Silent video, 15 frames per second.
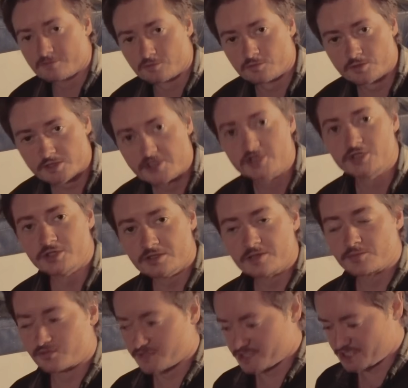a really good
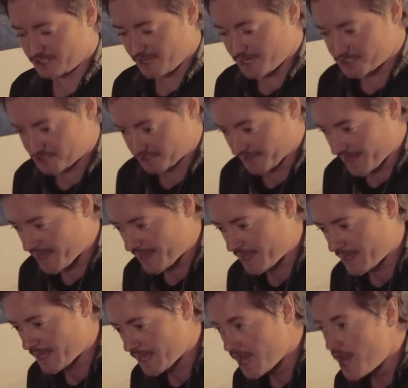appreciation
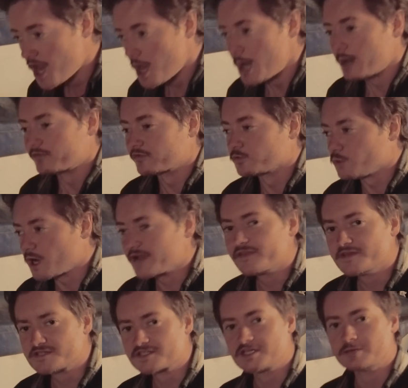for why they
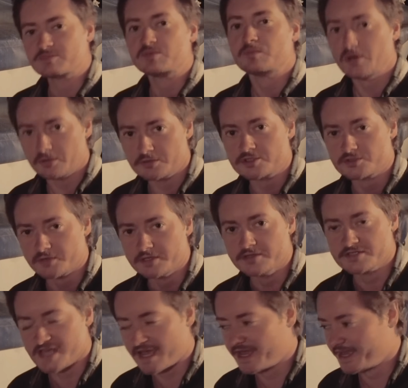skipped boat drills.